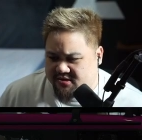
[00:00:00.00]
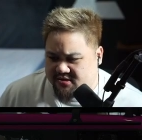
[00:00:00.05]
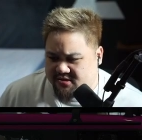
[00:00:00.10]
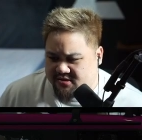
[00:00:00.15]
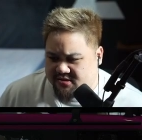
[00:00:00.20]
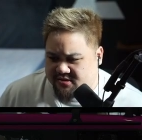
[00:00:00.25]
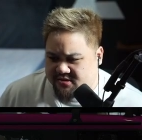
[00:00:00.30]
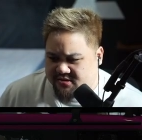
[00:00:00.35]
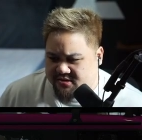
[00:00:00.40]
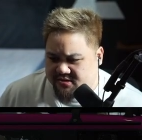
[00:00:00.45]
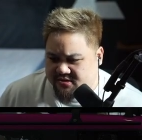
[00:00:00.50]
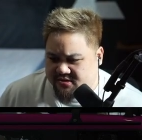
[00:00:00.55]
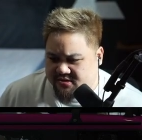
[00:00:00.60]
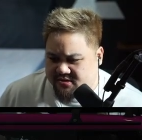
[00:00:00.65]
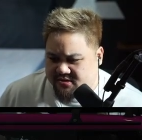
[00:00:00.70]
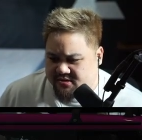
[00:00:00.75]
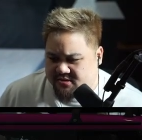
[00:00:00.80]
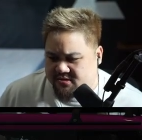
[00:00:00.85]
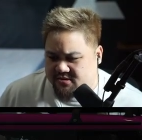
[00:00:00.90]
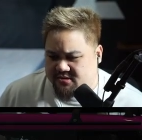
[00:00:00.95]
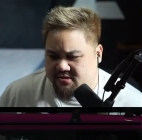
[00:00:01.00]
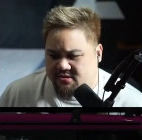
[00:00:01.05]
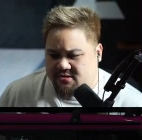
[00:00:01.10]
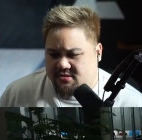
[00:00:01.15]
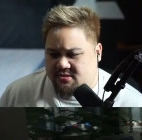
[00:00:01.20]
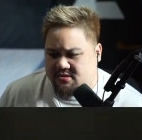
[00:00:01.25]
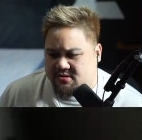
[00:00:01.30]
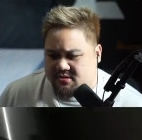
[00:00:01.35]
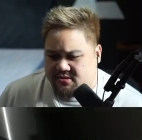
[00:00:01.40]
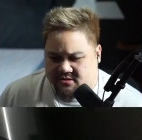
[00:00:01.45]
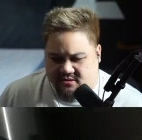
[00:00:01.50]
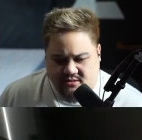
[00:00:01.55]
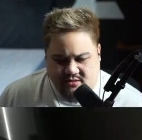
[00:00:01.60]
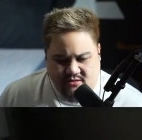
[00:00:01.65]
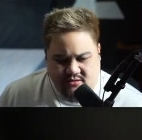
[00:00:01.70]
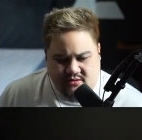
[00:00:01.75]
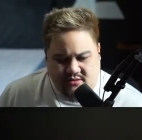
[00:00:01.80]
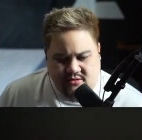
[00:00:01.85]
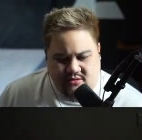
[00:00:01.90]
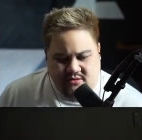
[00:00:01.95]

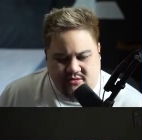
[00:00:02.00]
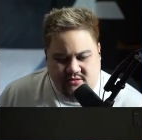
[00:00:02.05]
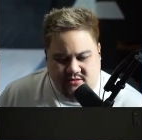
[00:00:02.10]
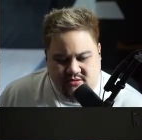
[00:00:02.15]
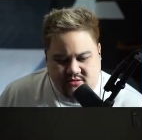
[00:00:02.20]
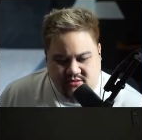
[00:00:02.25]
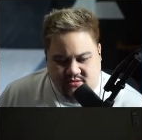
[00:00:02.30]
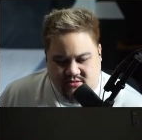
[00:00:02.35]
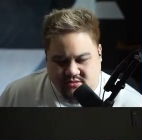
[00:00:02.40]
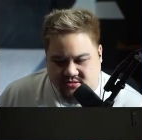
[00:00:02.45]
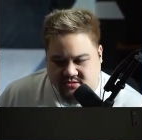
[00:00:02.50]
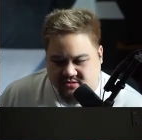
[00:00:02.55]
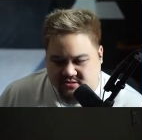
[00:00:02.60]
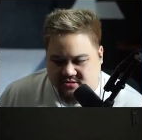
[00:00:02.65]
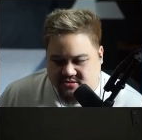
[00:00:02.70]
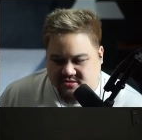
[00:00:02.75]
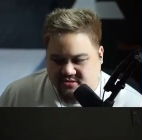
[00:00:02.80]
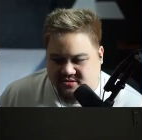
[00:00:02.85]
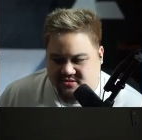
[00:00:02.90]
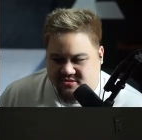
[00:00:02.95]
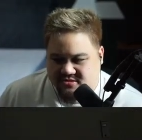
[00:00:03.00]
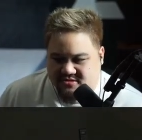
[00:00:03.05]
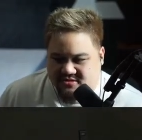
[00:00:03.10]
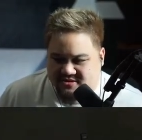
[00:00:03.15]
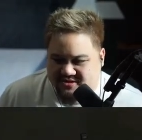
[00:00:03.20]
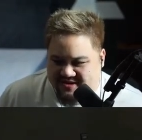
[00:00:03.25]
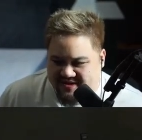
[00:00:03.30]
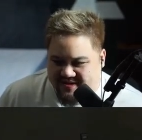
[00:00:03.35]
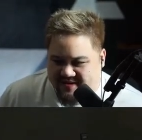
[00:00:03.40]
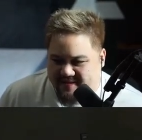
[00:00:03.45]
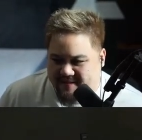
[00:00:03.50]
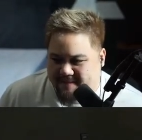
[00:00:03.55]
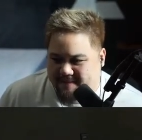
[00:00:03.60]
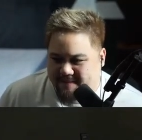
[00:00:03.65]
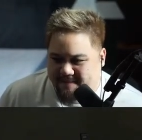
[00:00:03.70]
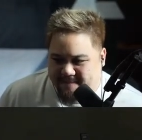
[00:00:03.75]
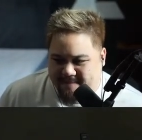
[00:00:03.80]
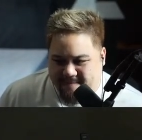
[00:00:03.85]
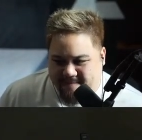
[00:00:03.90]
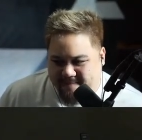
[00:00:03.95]

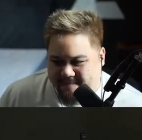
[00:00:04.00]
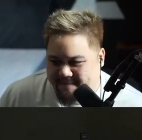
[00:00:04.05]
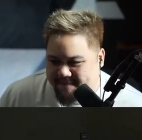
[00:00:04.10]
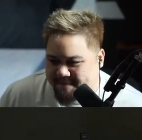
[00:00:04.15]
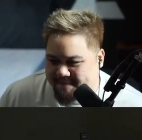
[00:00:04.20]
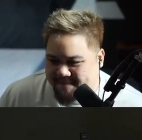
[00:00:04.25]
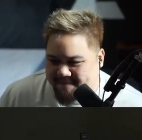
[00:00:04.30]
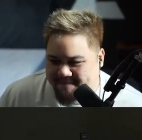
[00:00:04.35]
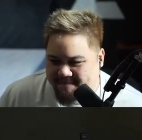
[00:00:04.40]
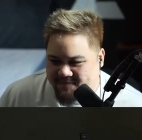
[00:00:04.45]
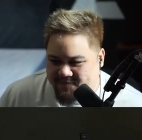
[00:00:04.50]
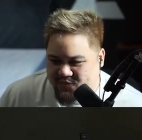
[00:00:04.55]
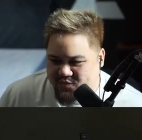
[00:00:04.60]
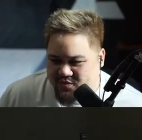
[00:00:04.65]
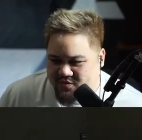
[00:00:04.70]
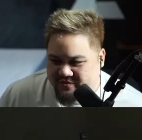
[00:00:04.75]
Nobody speaks.